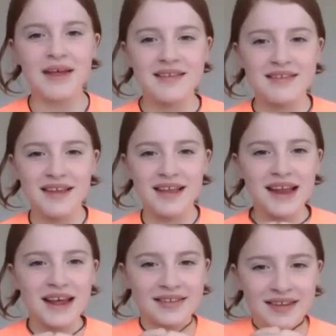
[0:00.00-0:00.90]
it's a
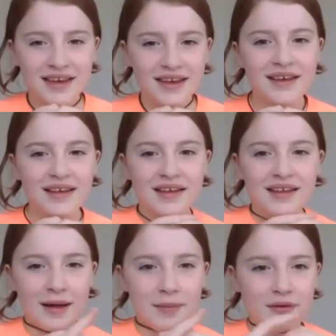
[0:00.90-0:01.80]
lazy
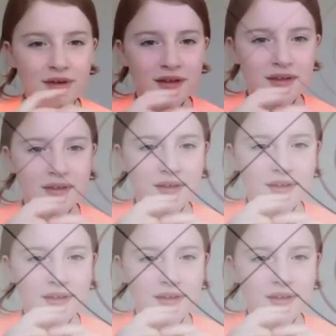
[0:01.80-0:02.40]
labyrinth.